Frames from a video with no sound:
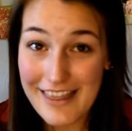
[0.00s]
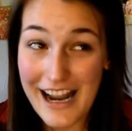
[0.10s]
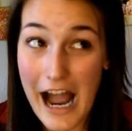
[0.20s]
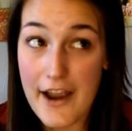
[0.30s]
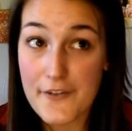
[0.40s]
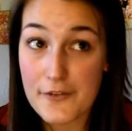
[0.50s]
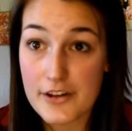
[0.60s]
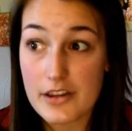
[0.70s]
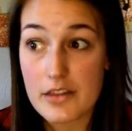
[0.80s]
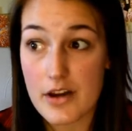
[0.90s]
Like, I
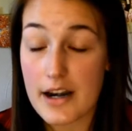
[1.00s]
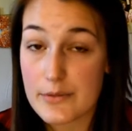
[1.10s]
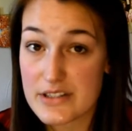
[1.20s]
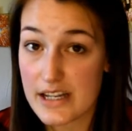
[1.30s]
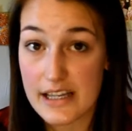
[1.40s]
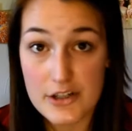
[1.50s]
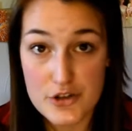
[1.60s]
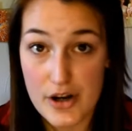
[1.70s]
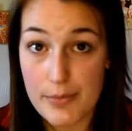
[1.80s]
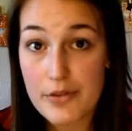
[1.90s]
really thought I was going to get
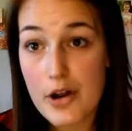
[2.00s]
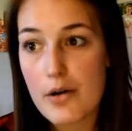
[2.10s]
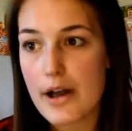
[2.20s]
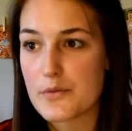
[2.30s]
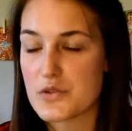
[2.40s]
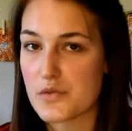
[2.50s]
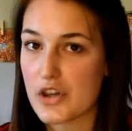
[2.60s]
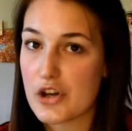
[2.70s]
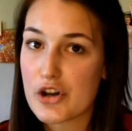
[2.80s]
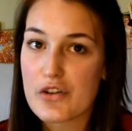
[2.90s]
strep throat. I was
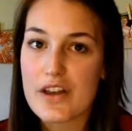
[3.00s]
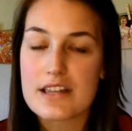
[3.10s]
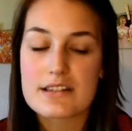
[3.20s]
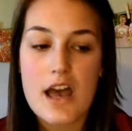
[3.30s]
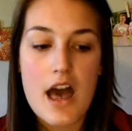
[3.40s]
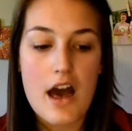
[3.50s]
really nervous.